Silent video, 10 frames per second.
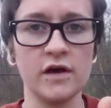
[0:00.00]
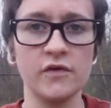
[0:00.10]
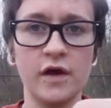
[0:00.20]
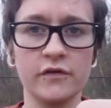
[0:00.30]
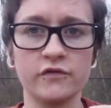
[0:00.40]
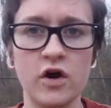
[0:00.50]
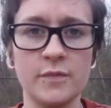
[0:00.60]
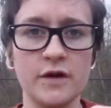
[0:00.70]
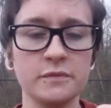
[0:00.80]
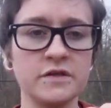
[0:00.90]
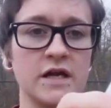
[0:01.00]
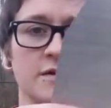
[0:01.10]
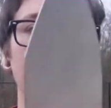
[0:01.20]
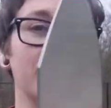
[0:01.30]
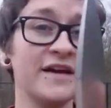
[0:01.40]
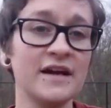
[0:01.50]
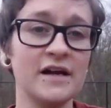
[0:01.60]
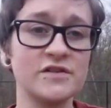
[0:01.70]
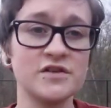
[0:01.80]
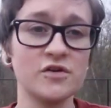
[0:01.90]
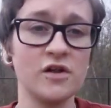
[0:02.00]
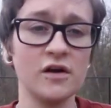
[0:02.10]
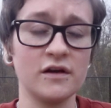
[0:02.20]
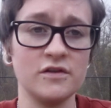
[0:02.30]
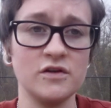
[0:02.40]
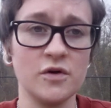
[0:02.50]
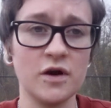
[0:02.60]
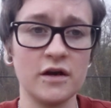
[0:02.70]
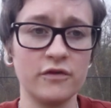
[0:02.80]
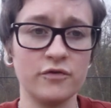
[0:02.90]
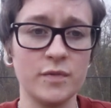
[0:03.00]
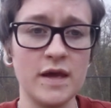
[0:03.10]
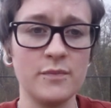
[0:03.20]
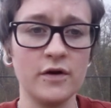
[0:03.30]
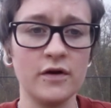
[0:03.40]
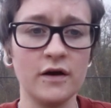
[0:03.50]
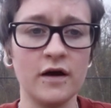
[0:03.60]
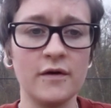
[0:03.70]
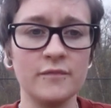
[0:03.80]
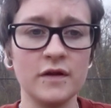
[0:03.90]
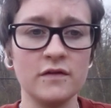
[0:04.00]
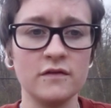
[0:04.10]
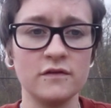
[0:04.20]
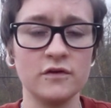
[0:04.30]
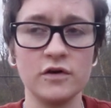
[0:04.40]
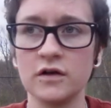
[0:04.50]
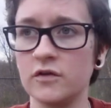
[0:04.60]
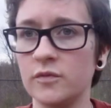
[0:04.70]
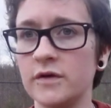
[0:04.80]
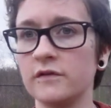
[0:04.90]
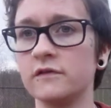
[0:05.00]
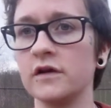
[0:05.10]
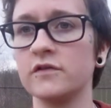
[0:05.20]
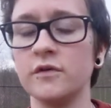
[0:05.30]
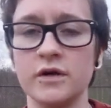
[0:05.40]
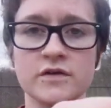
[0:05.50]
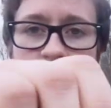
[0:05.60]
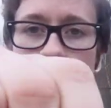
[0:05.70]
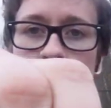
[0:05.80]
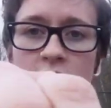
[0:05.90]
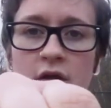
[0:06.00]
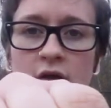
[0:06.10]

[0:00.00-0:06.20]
I'll, I'll strop it up tonight, but it's still, you know, cutting through paper um, and still got a little bit of stick to it. So